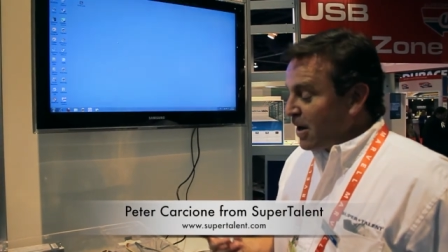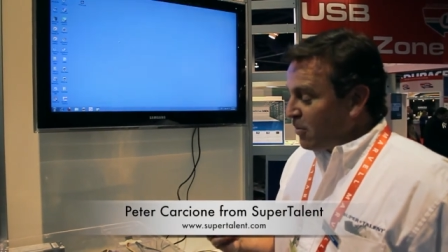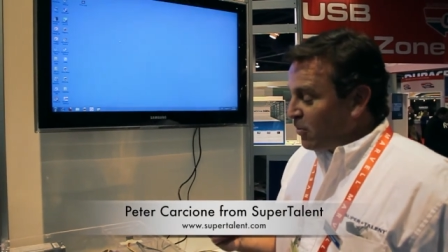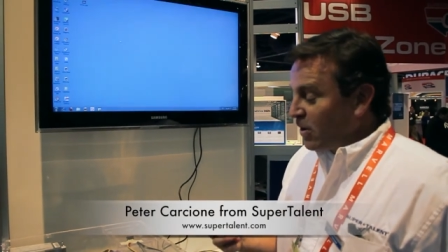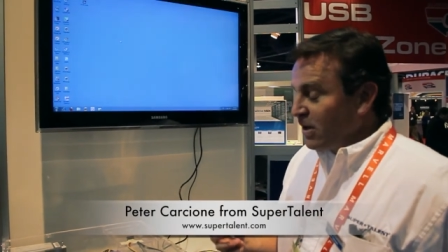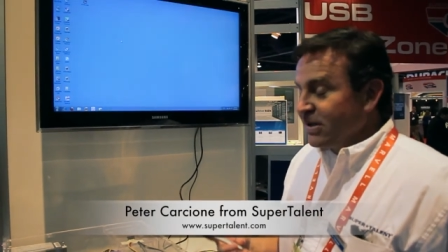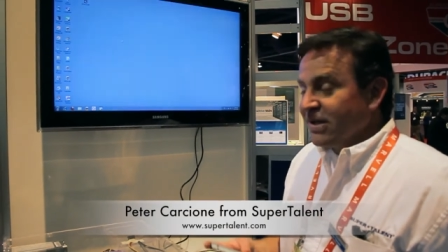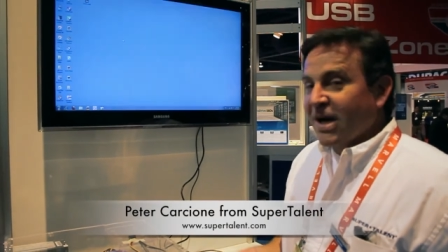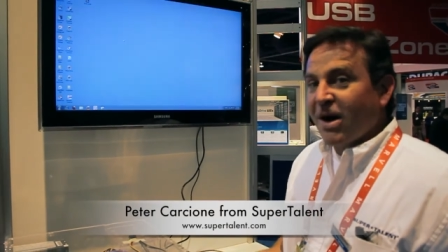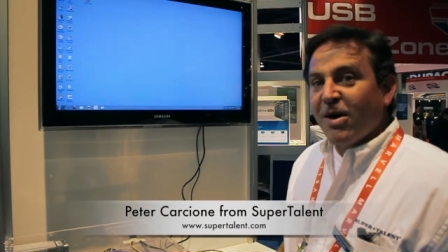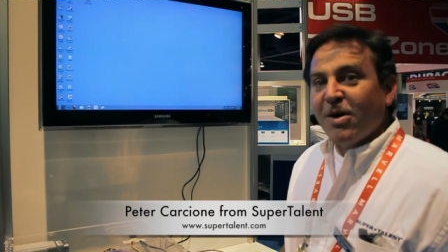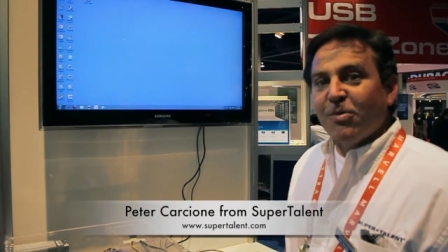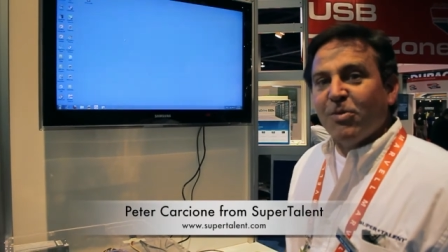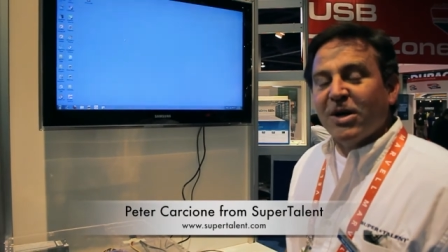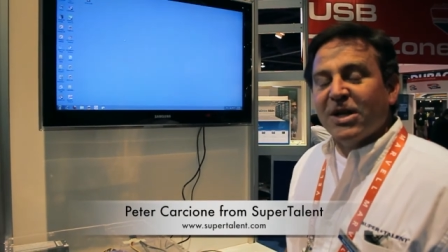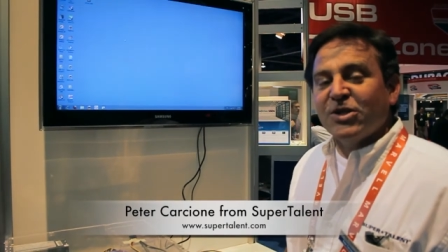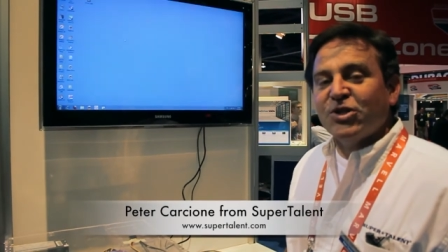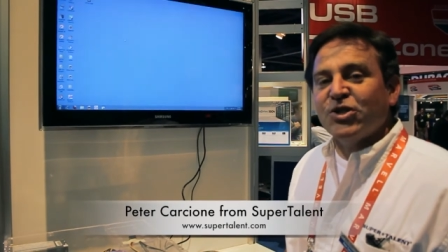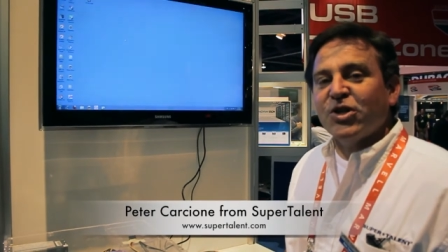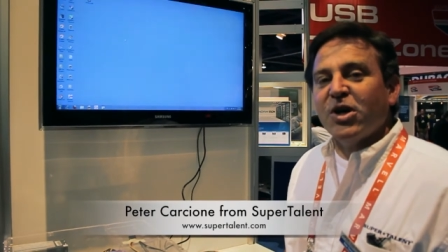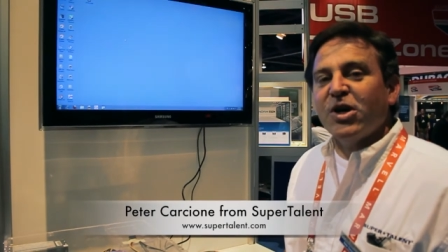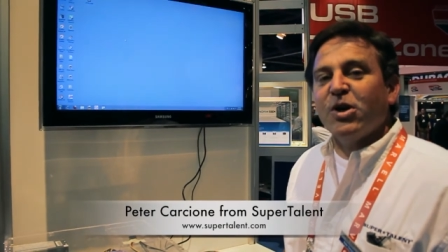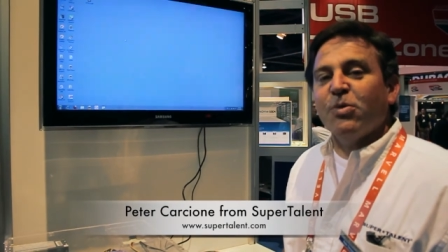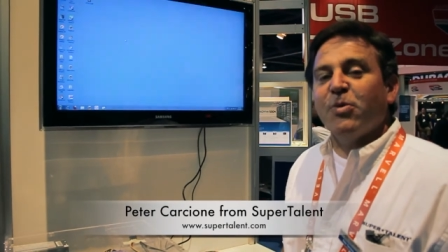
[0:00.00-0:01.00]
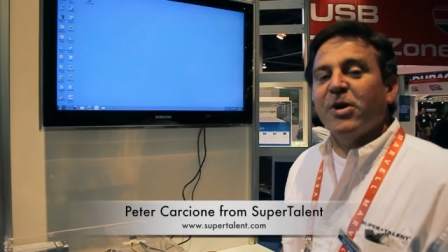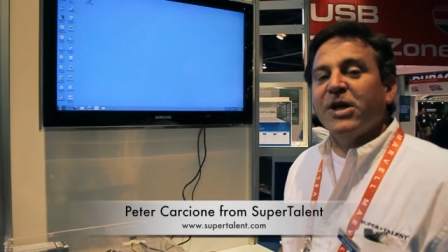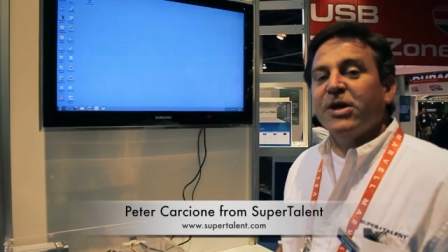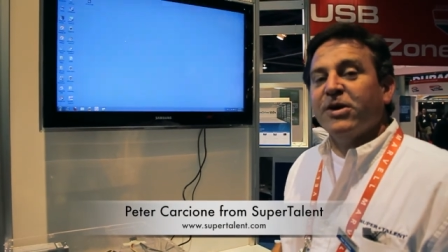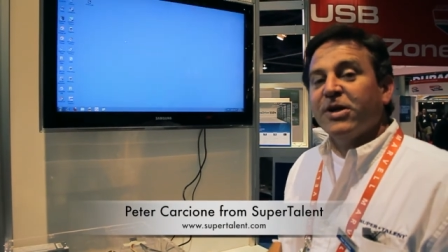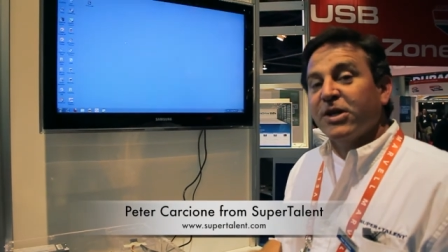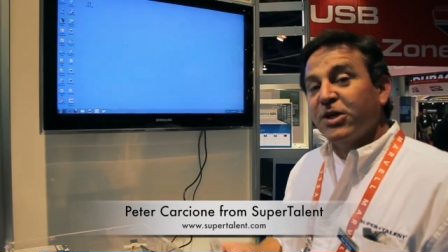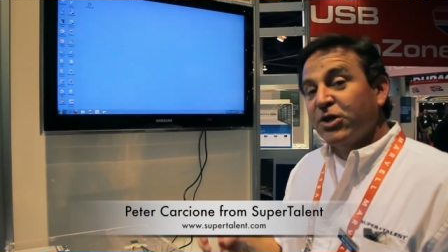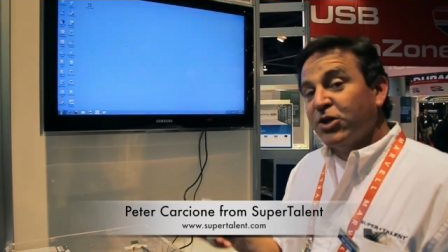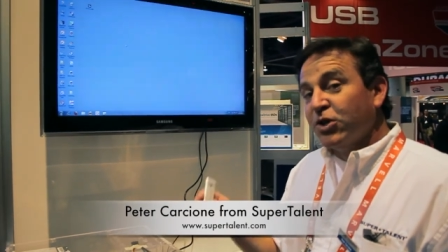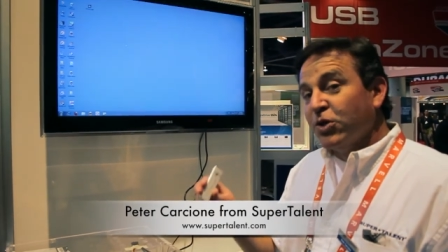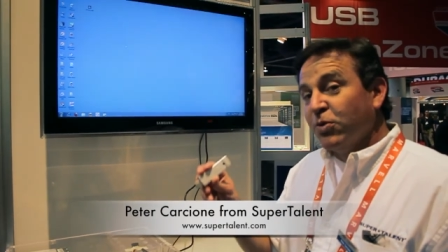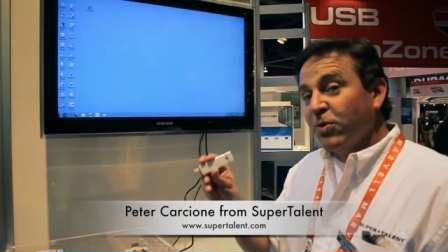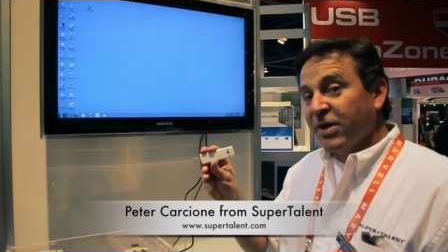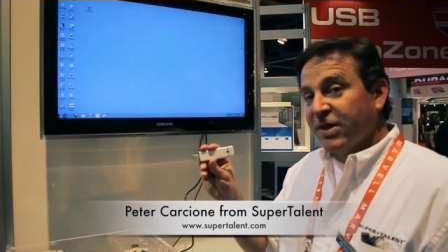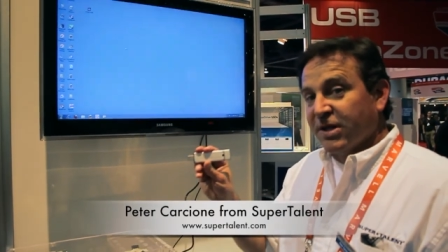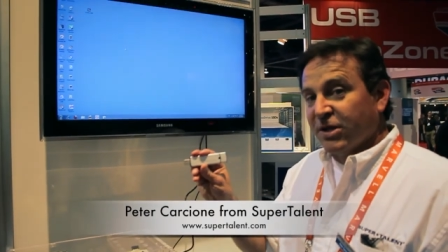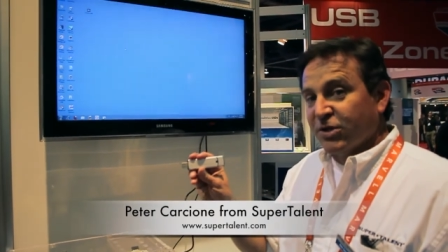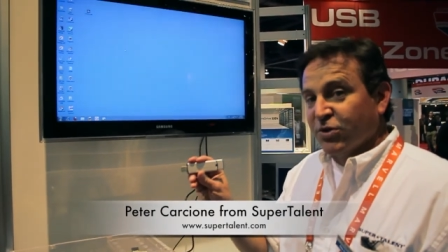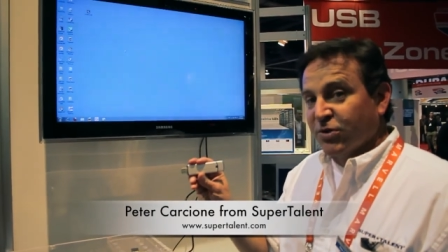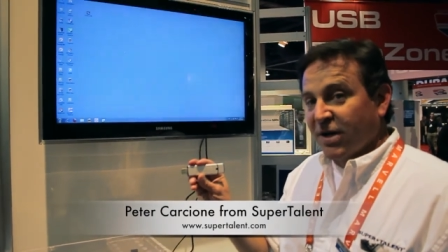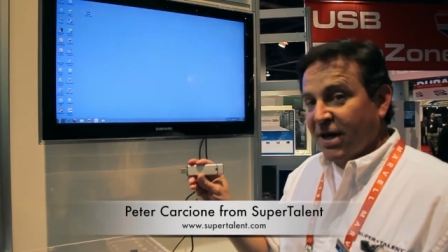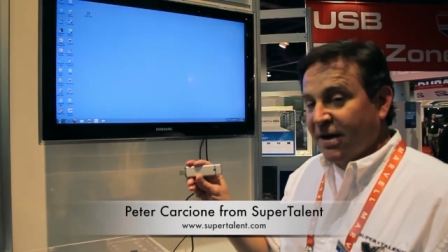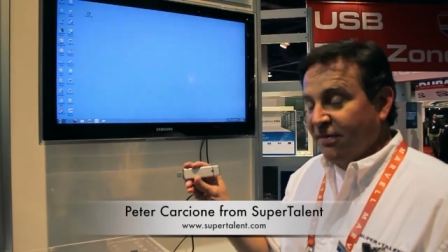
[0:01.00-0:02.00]
Well, now I want to show you what you can do with
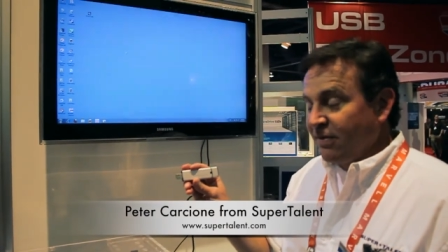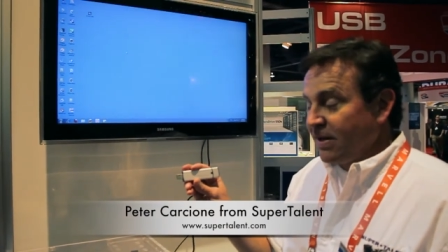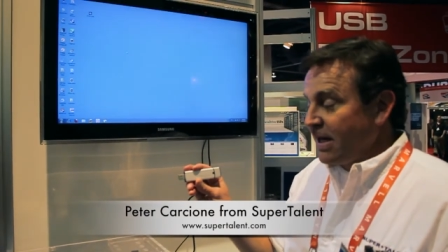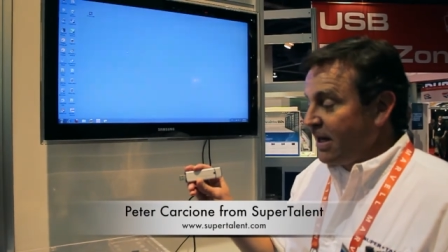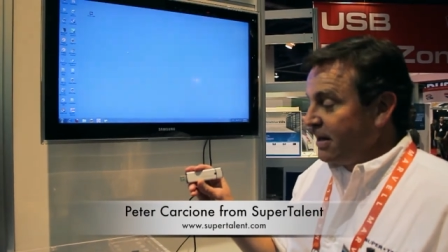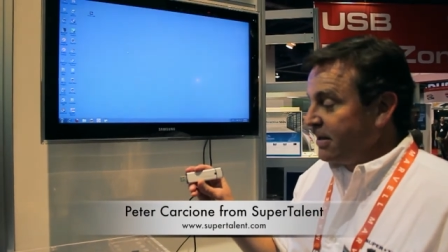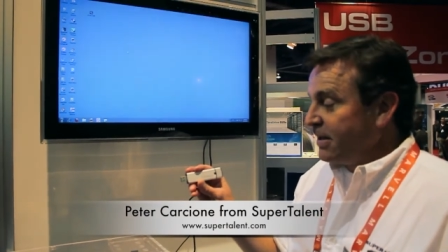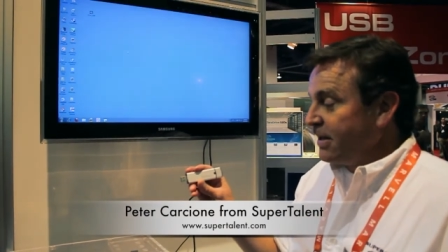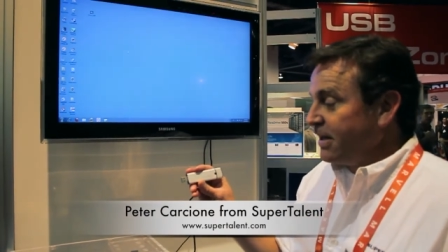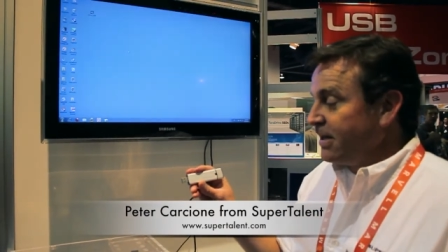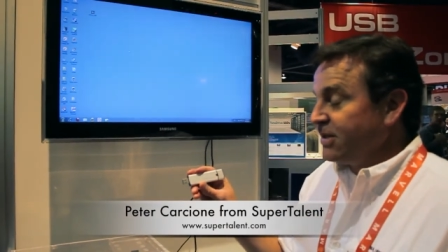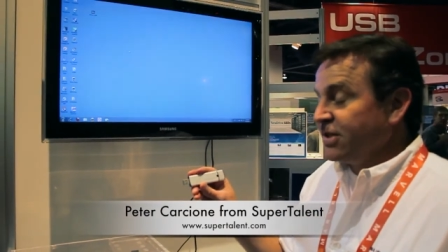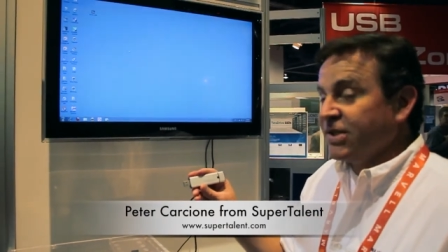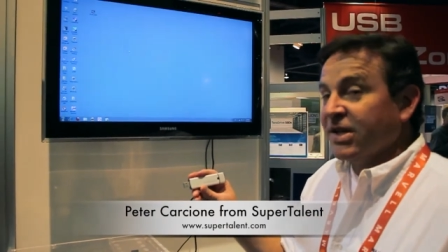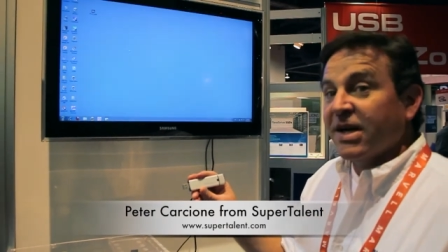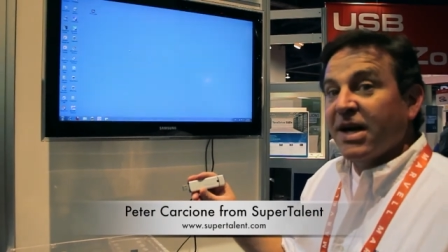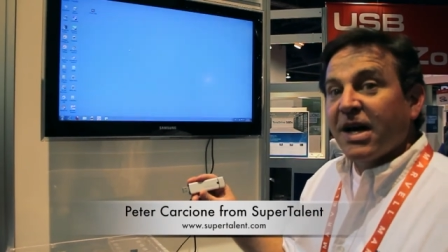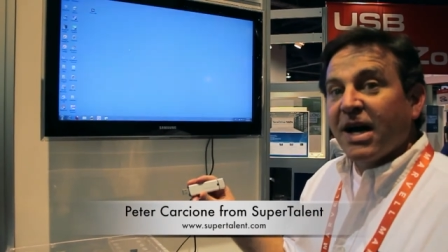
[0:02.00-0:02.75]
a drive like this.